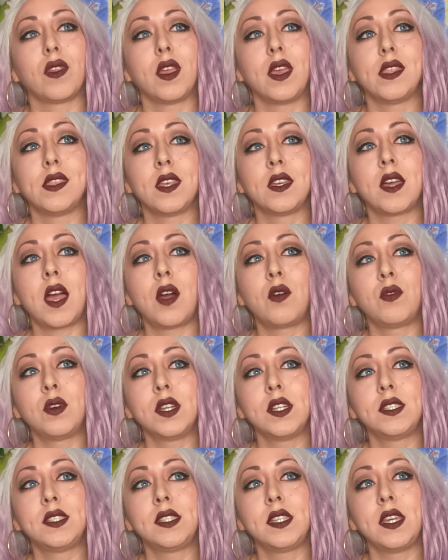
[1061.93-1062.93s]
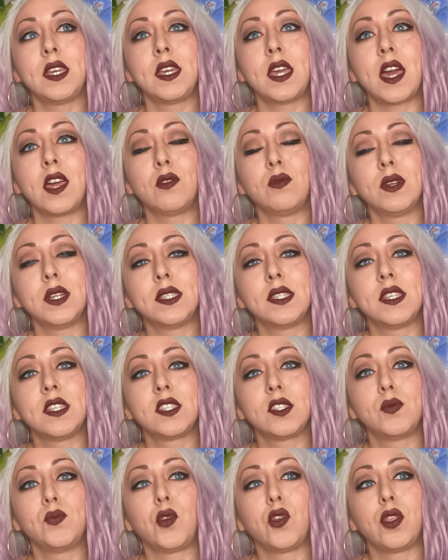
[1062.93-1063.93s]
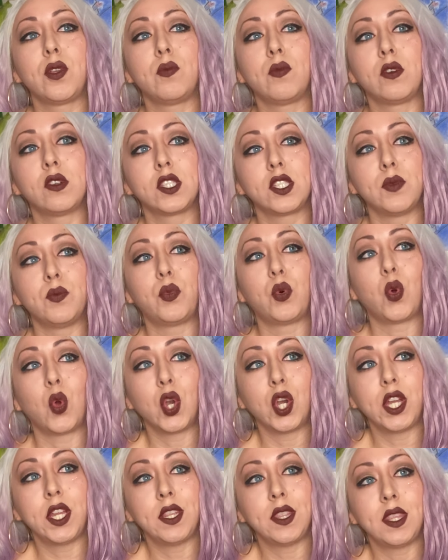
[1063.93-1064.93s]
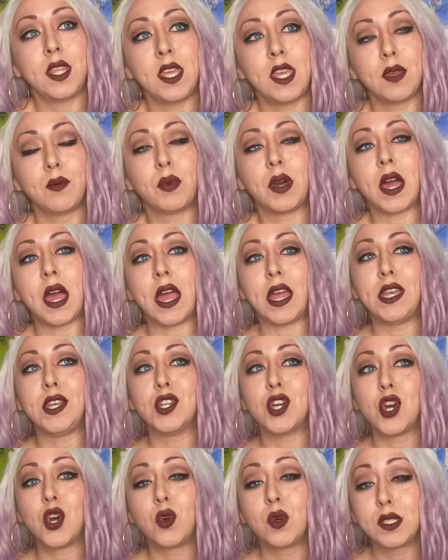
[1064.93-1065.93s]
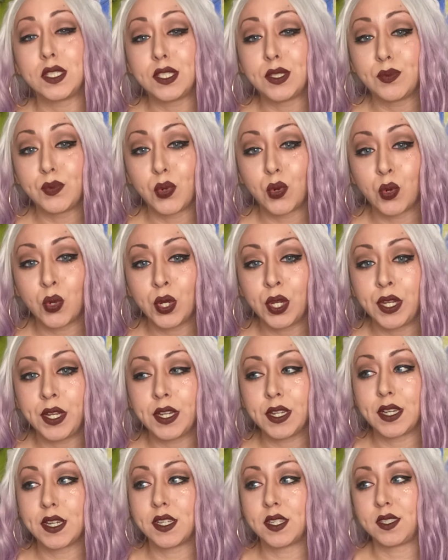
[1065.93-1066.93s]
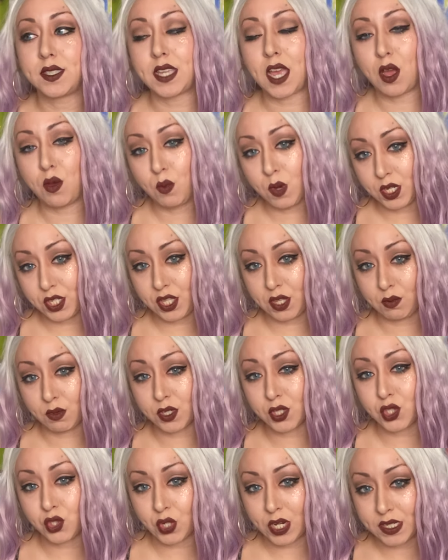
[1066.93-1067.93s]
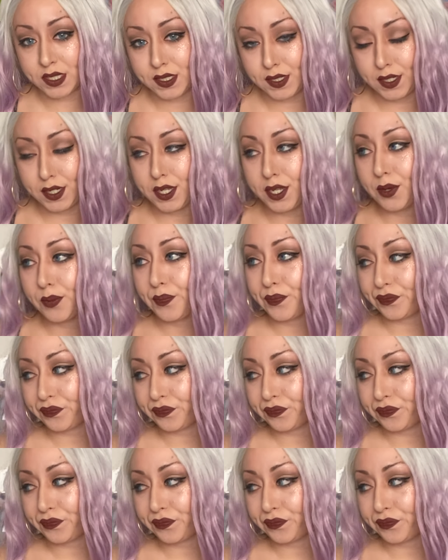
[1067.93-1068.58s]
I don't want to say this is more the most important thing, but I know it's important because how much they were stressing it.